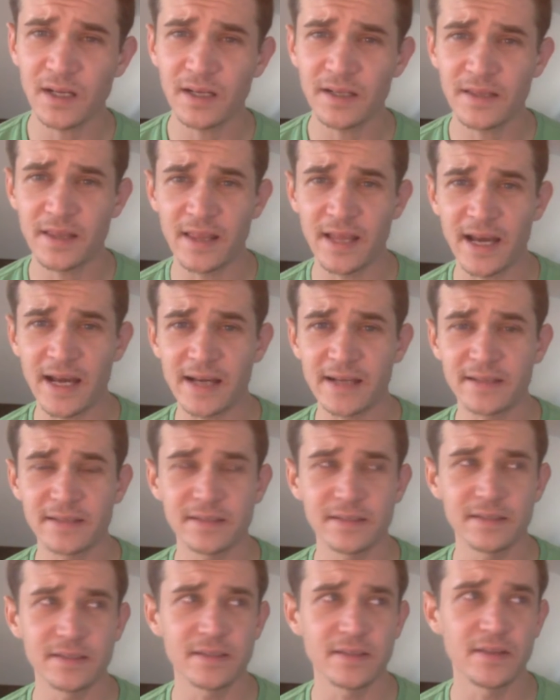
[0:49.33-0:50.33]

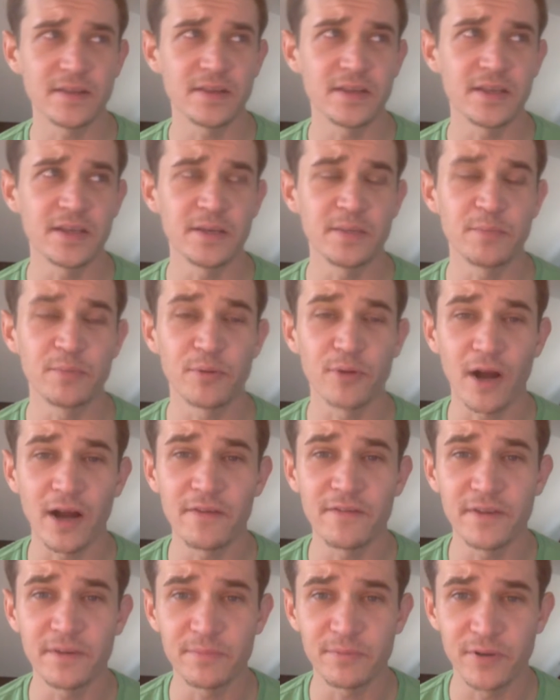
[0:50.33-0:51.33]
that the
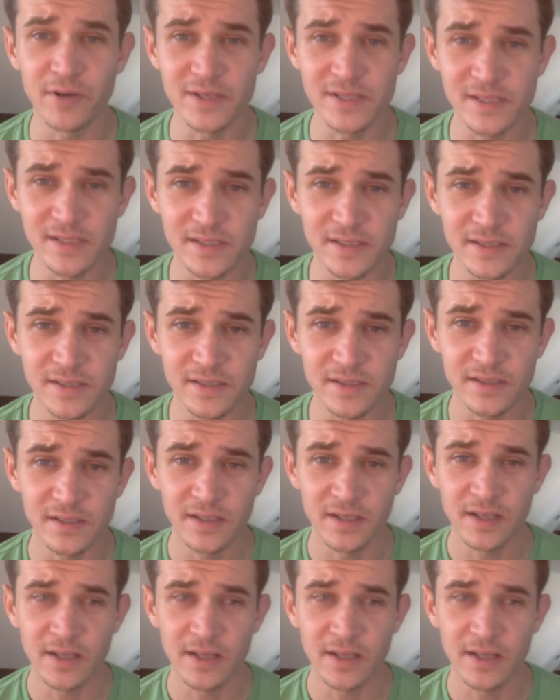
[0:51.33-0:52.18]
private prisons